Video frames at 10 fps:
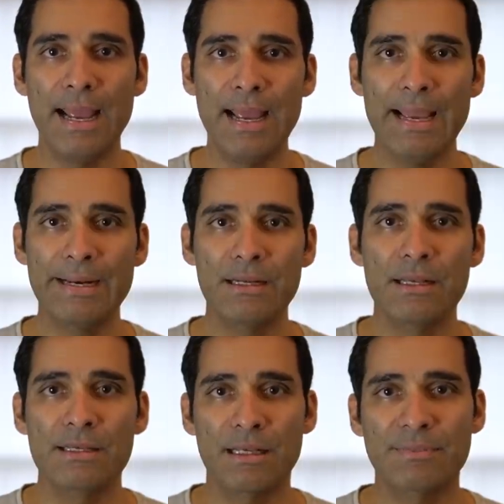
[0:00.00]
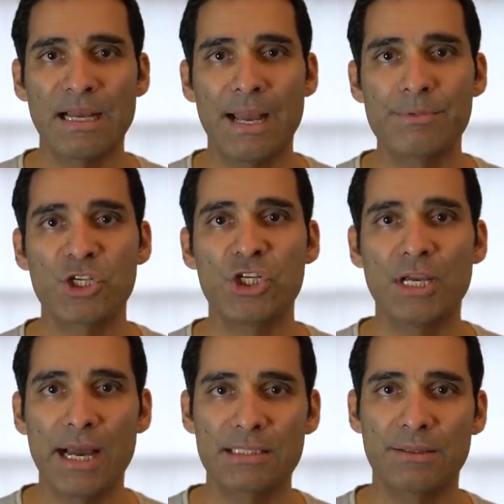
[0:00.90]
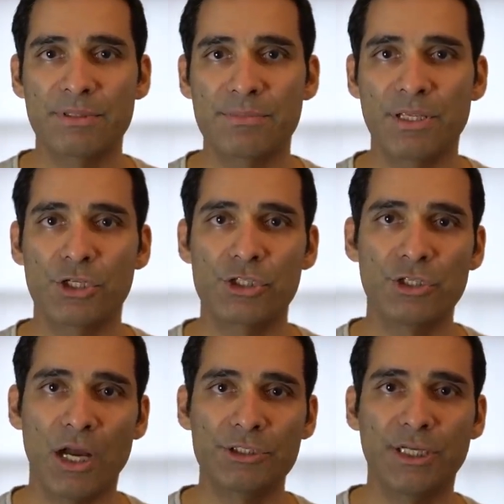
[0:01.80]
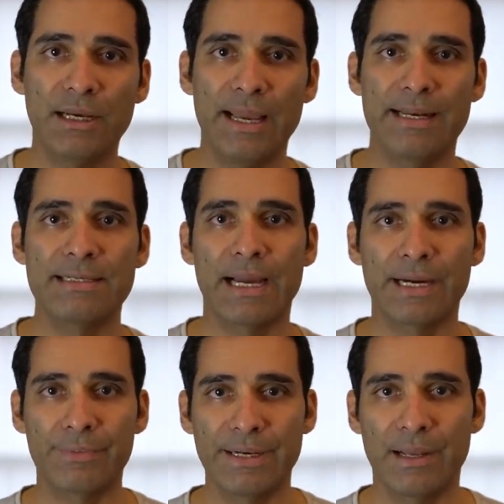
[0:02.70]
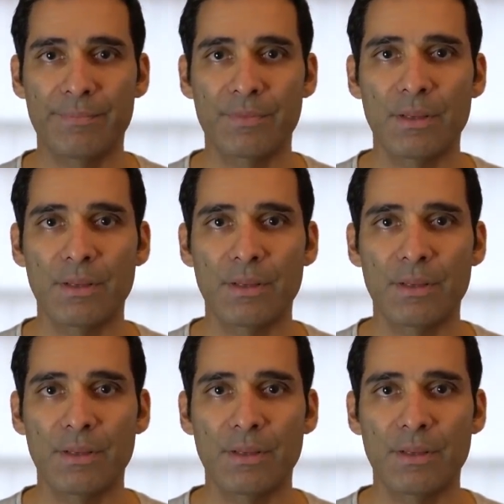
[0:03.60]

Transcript: And sometimes GI symptoms such as nausea and diarrhea.